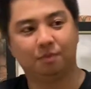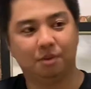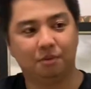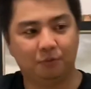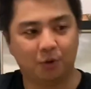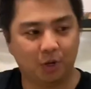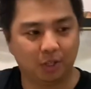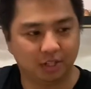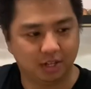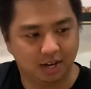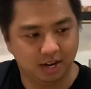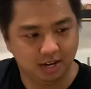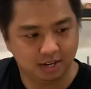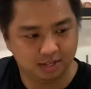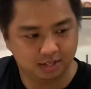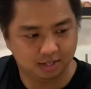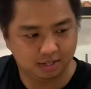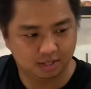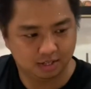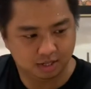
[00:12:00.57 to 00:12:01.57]
Vodka,
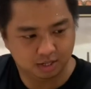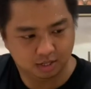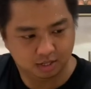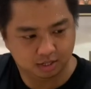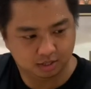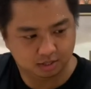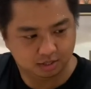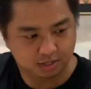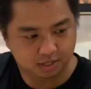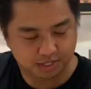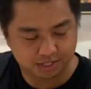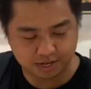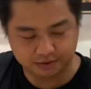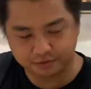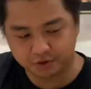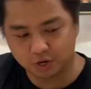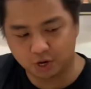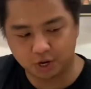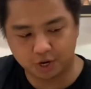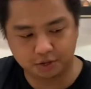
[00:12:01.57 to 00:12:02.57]

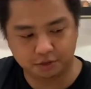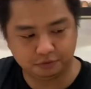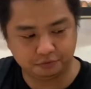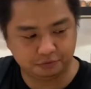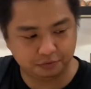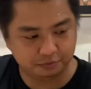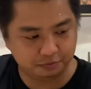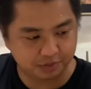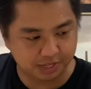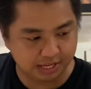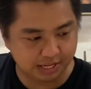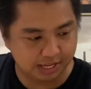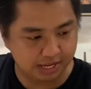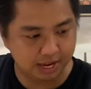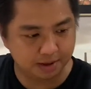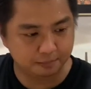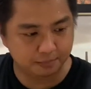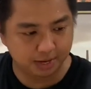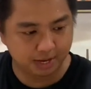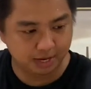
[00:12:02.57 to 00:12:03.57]
seven hundred fifty
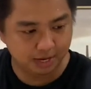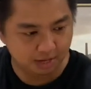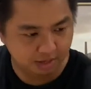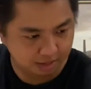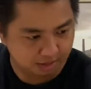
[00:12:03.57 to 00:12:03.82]
milliliters.